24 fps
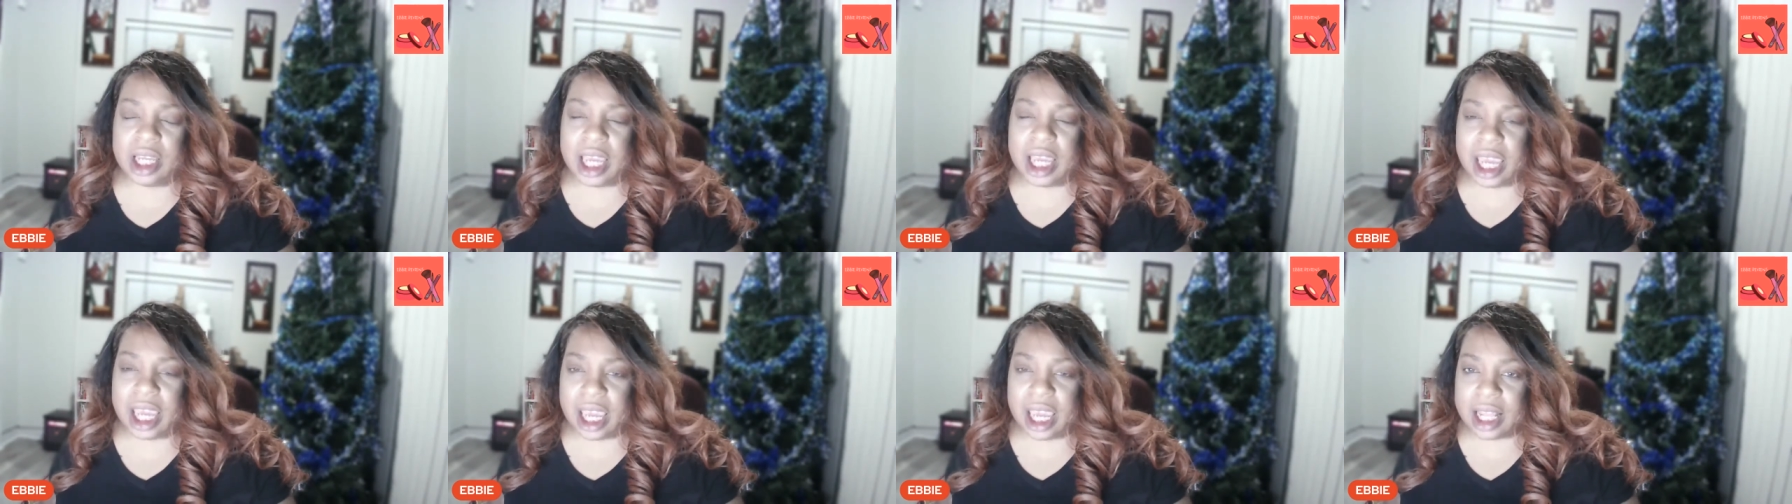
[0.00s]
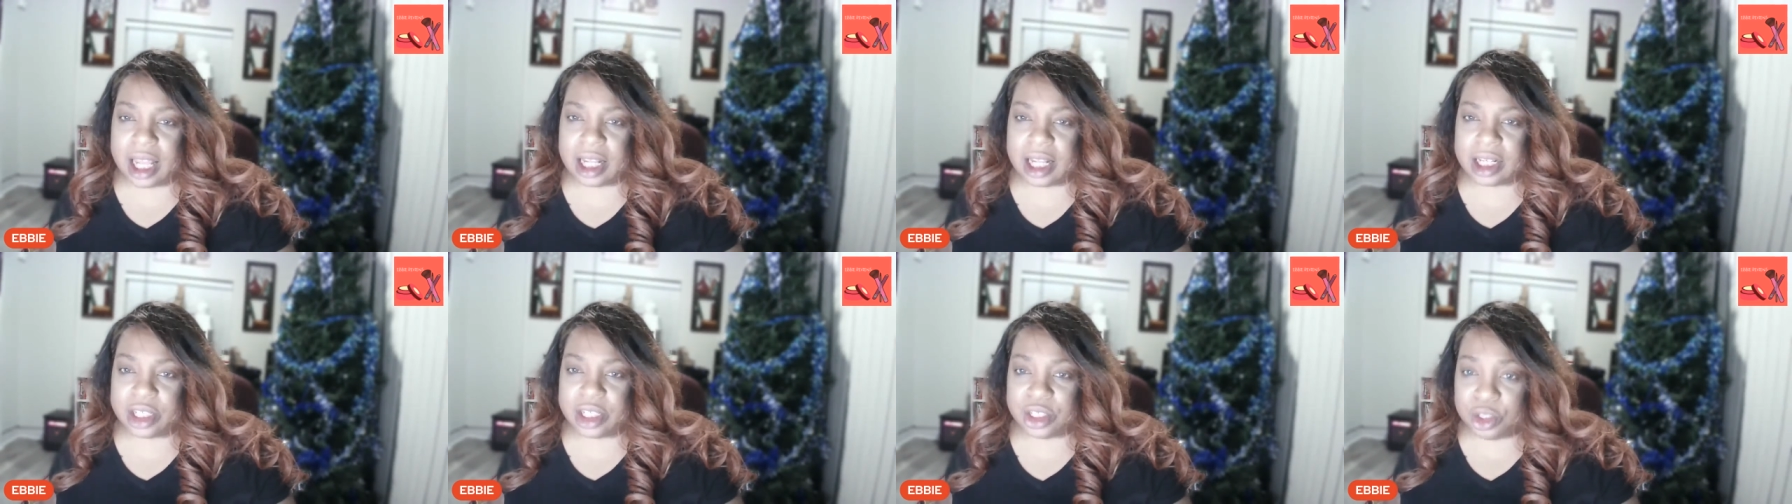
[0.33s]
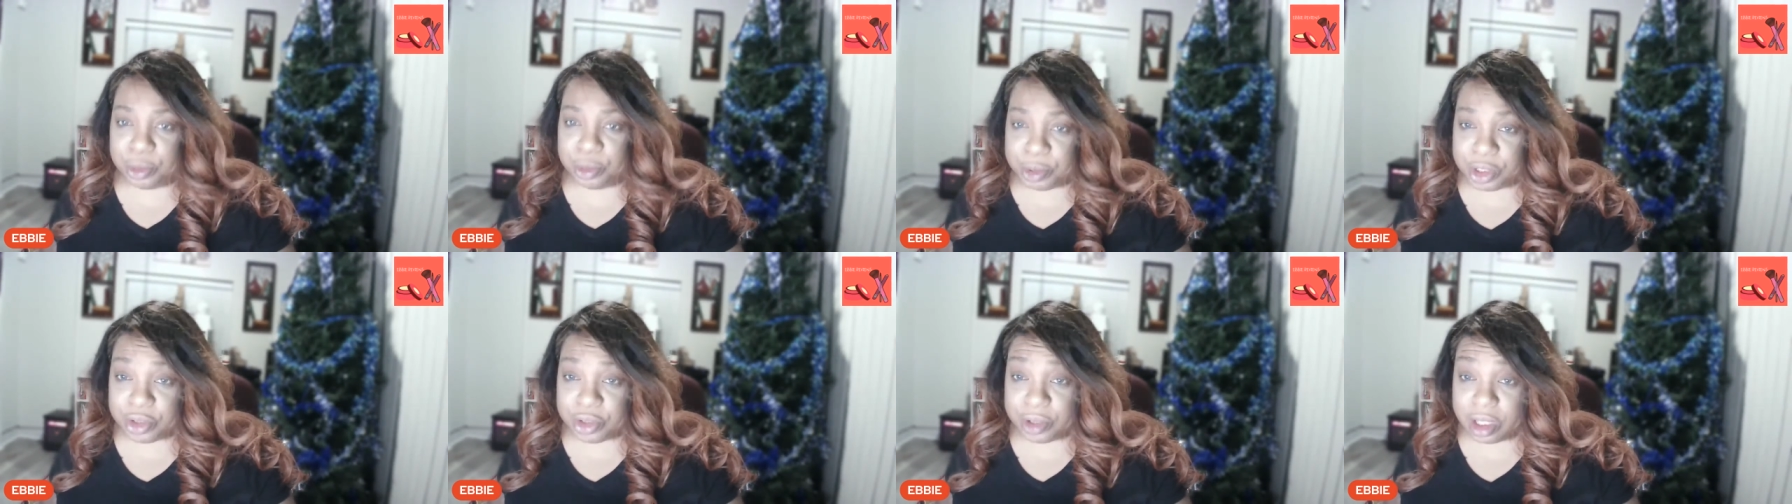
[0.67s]
and the
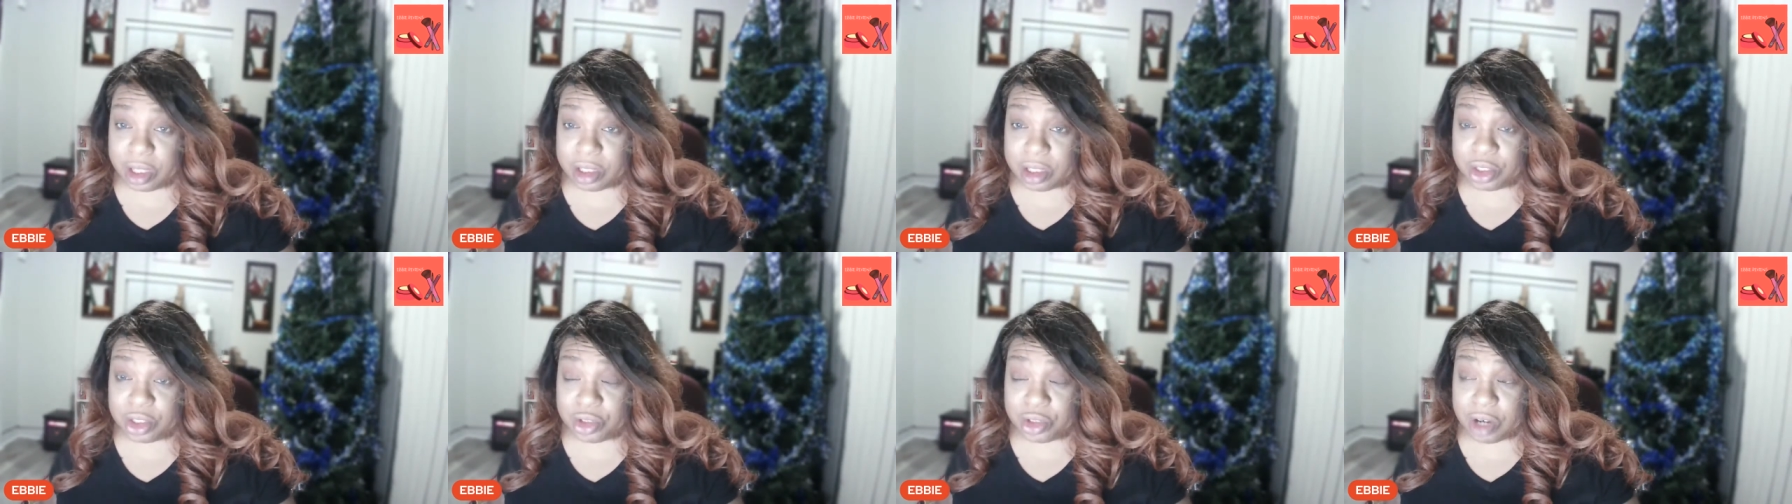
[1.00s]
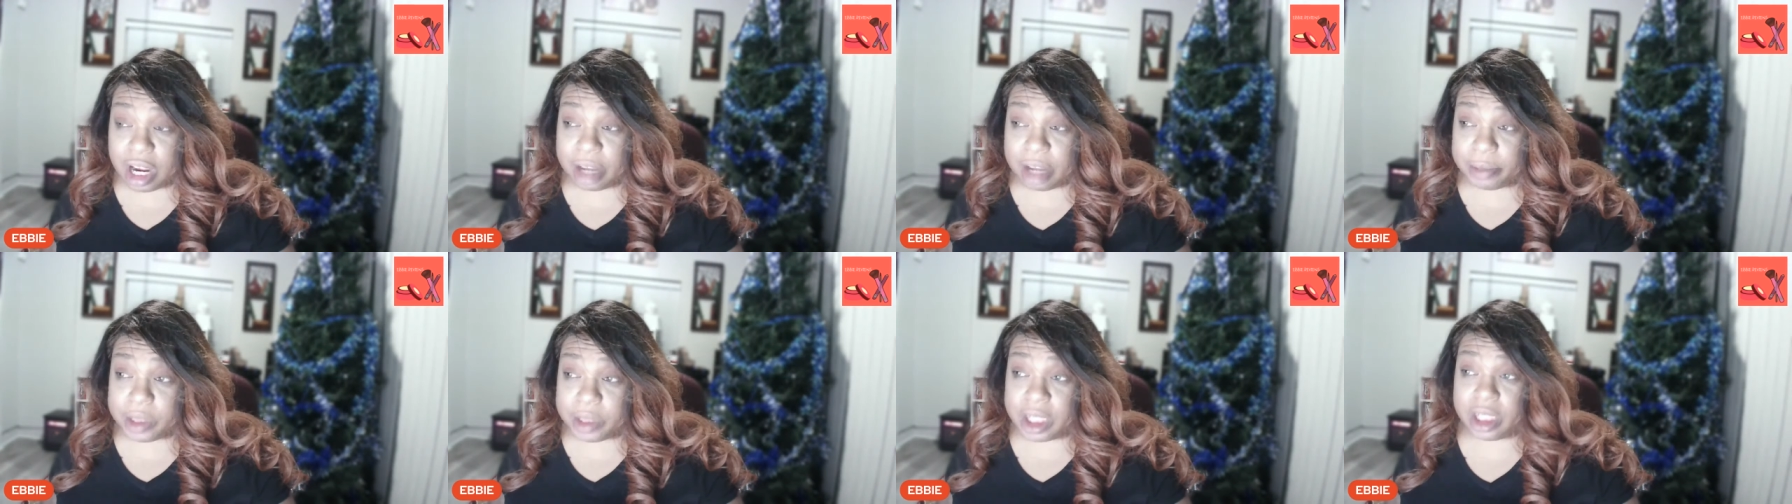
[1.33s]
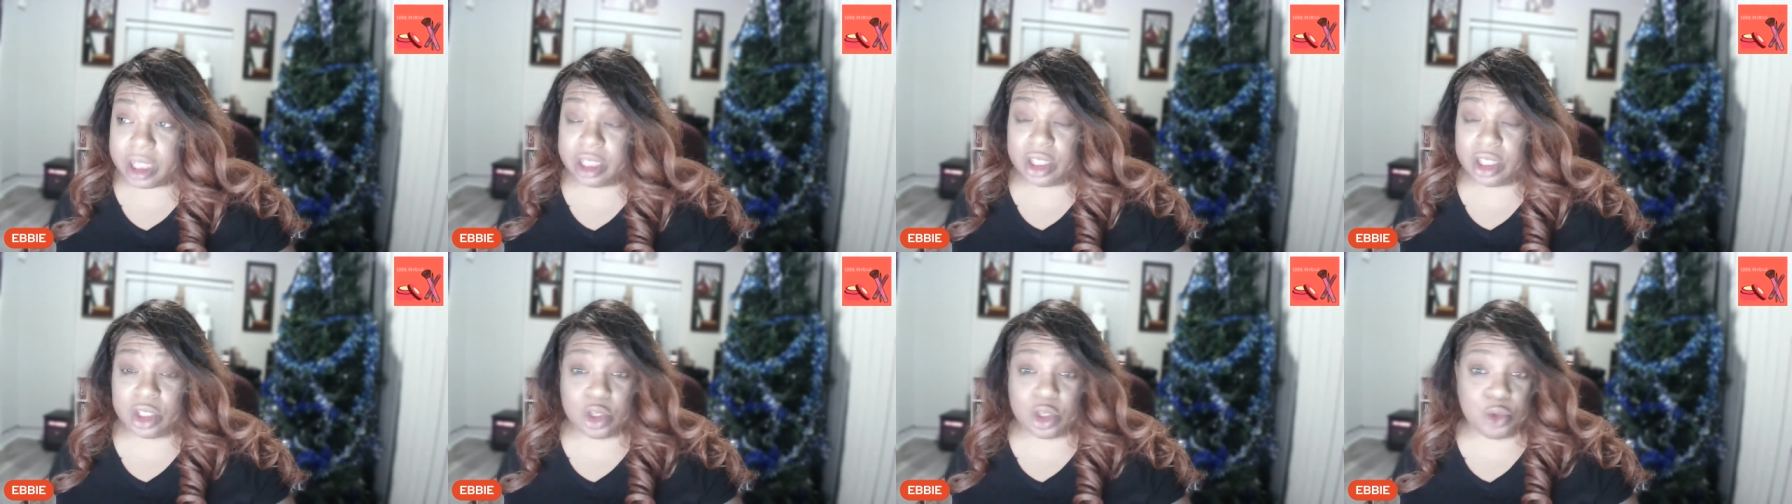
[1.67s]
super trailer dropped,
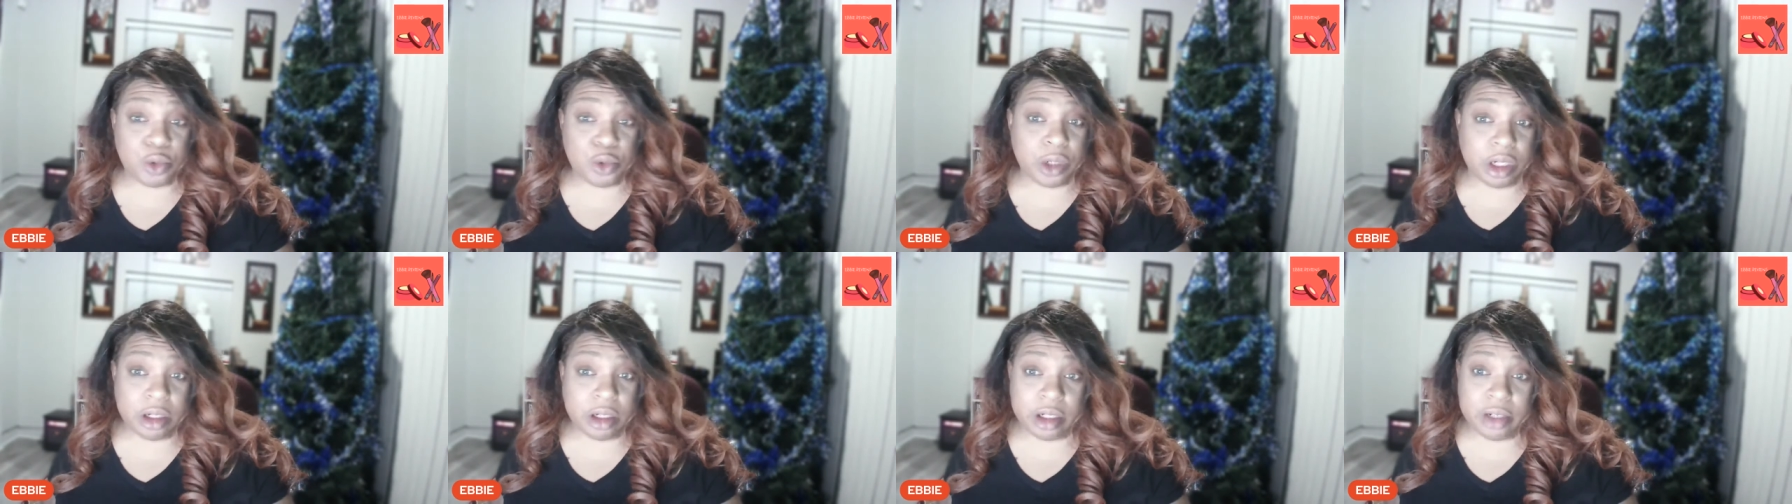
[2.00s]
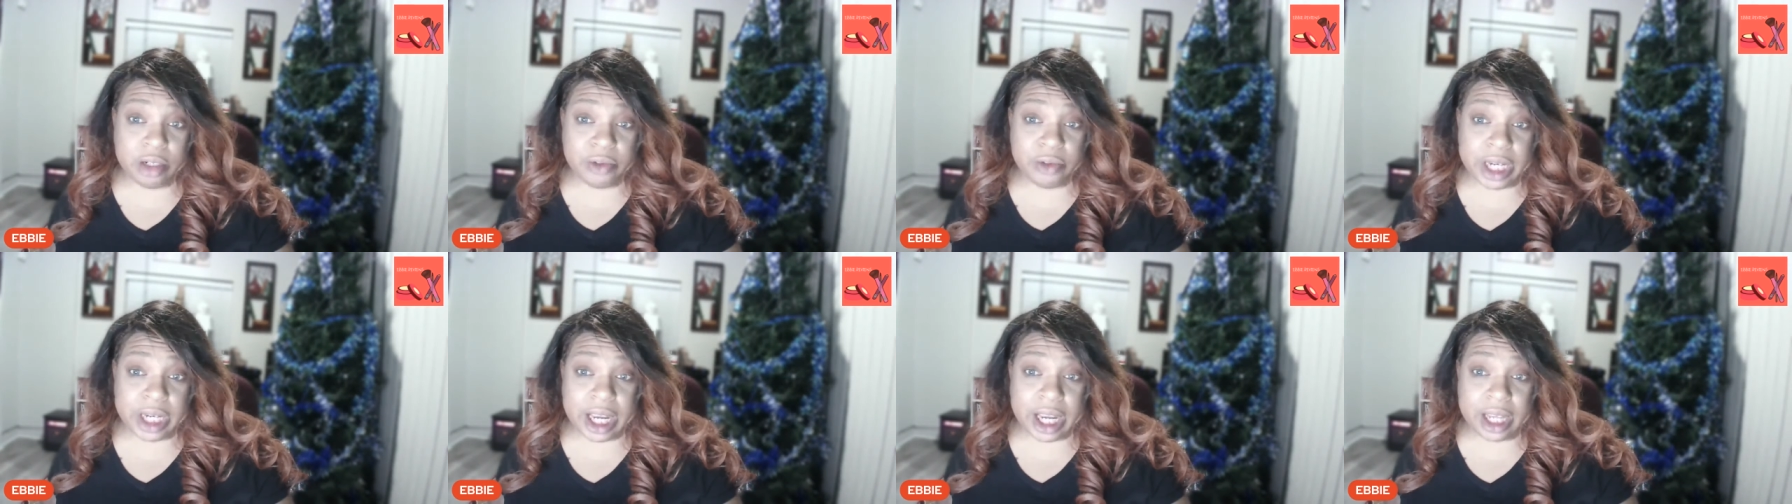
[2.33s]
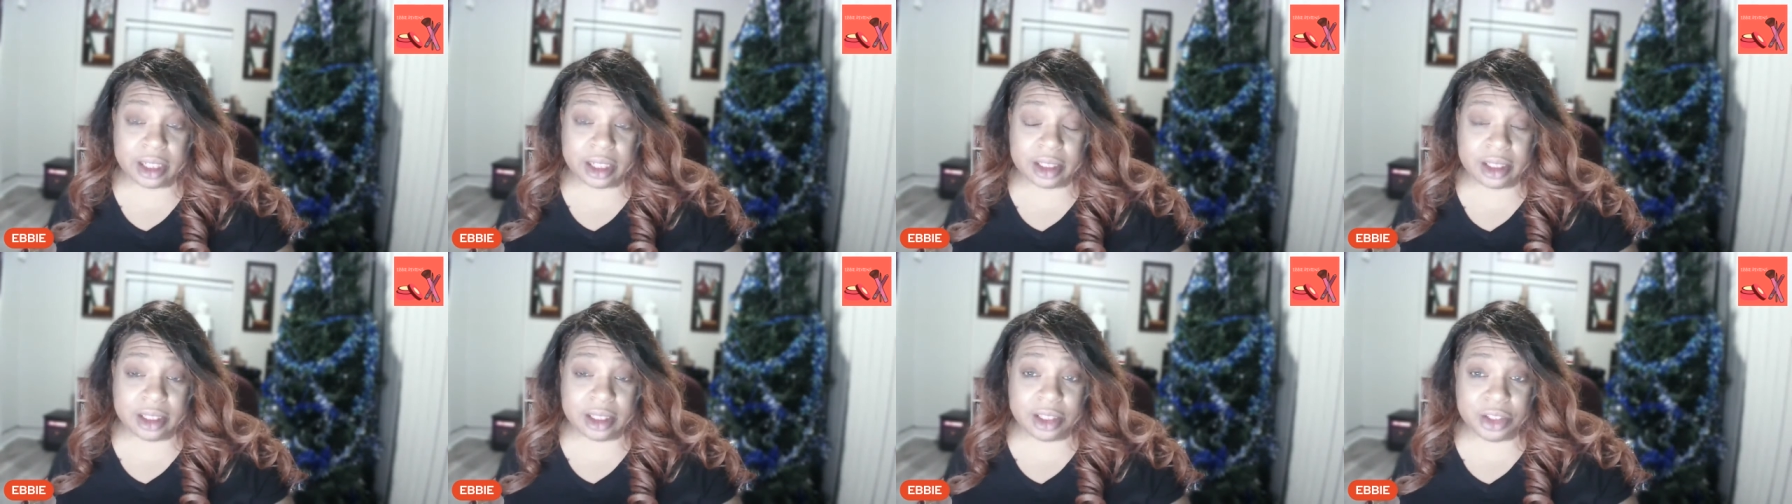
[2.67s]
and so we're going to
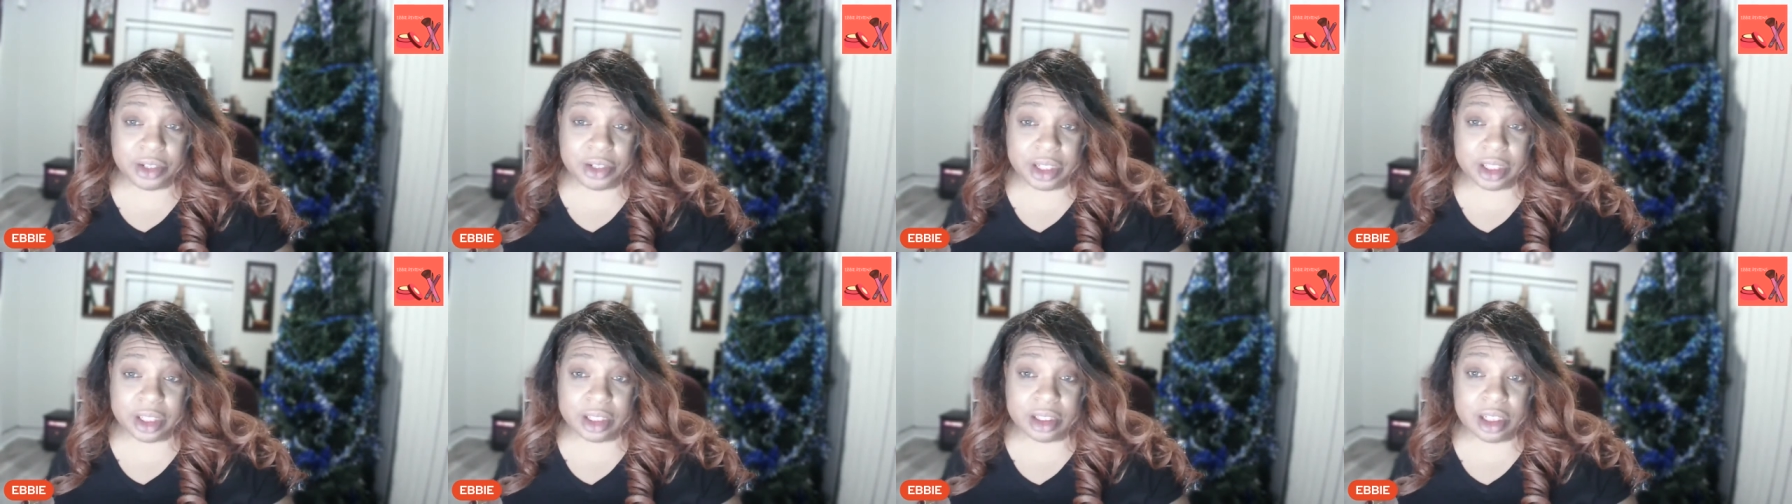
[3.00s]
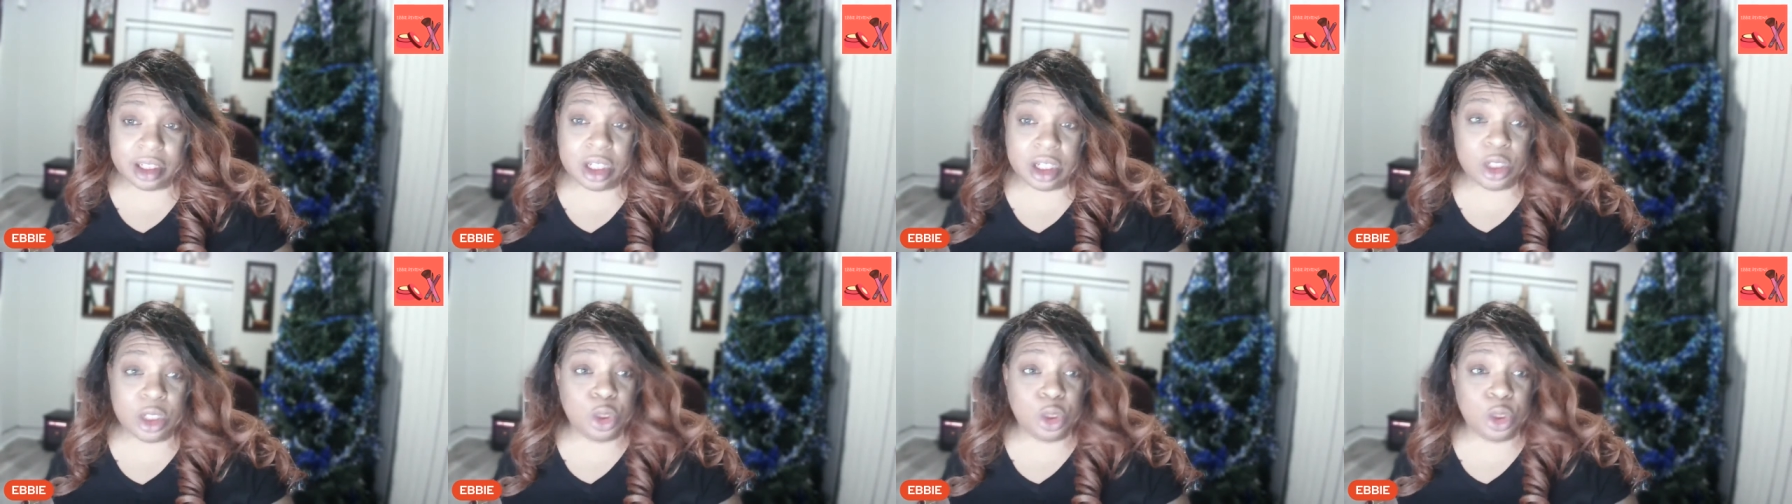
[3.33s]
react to the trailer